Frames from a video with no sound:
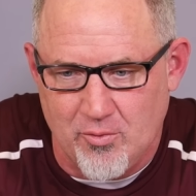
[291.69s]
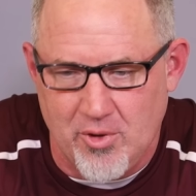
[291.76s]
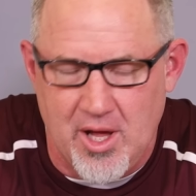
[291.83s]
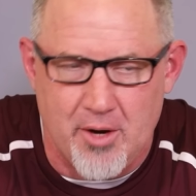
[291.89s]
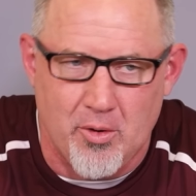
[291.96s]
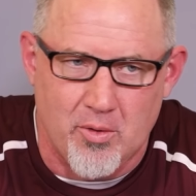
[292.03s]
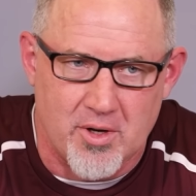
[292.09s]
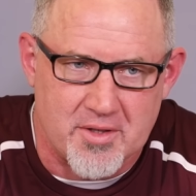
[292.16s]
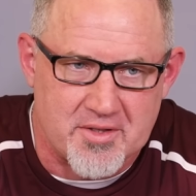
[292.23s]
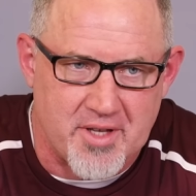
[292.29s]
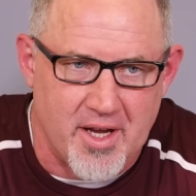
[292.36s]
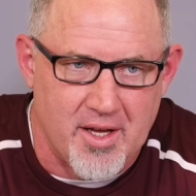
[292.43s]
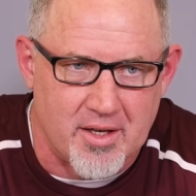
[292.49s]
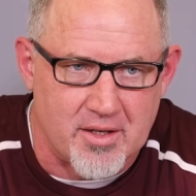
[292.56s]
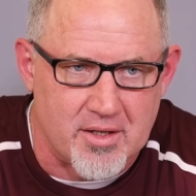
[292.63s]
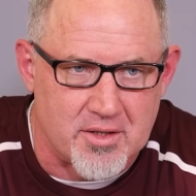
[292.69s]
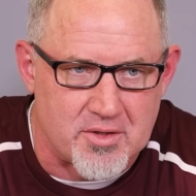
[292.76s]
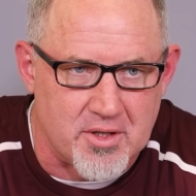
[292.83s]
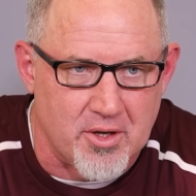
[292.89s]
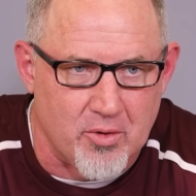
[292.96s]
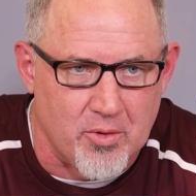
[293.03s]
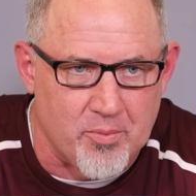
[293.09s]
Well, I don't want to say it
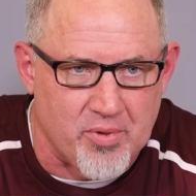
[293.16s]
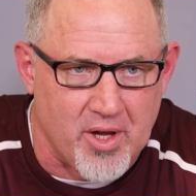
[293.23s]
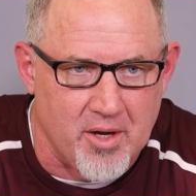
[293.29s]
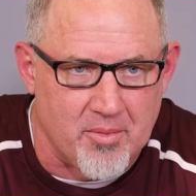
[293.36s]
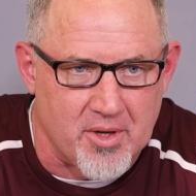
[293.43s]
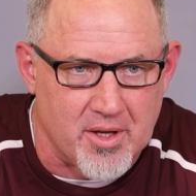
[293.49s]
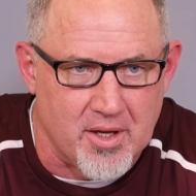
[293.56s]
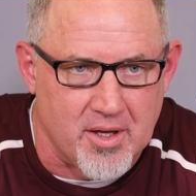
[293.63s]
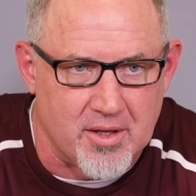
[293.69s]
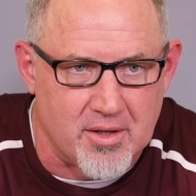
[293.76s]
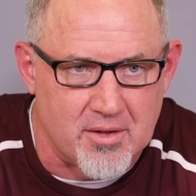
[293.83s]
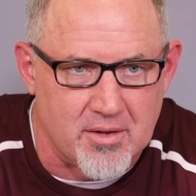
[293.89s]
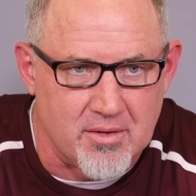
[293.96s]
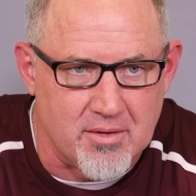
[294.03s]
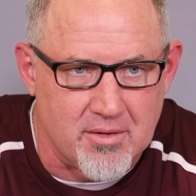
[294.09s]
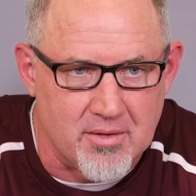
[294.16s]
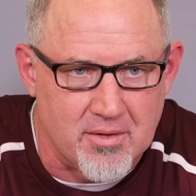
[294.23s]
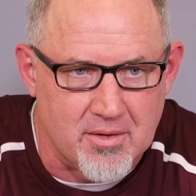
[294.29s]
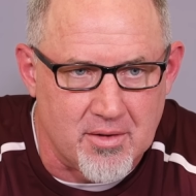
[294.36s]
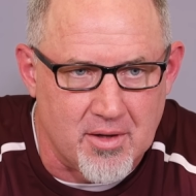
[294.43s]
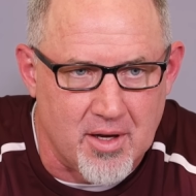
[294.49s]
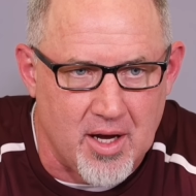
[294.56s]
because, you know, we play them again.
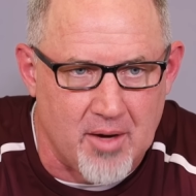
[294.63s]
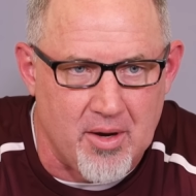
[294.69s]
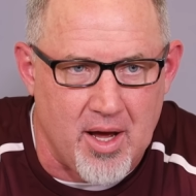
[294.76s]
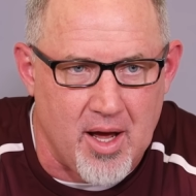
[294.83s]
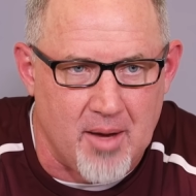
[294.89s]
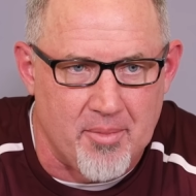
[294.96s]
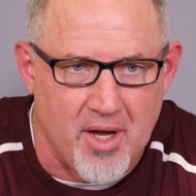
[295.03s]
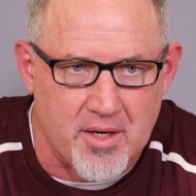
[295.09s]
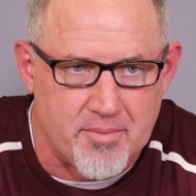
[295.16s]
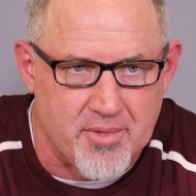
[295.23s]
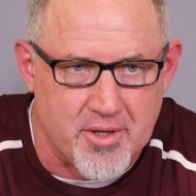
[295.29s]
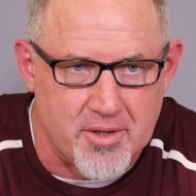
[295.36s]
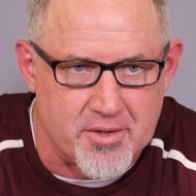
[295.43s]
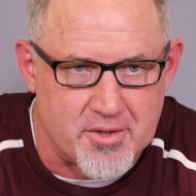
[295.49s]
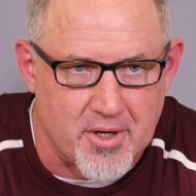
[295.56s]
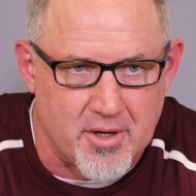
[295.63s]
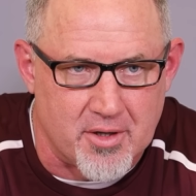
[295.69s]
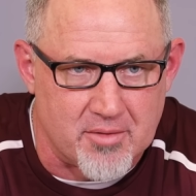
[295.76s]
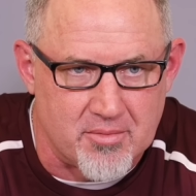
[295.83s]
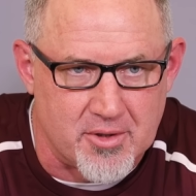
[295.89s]
I'm not being a jerk.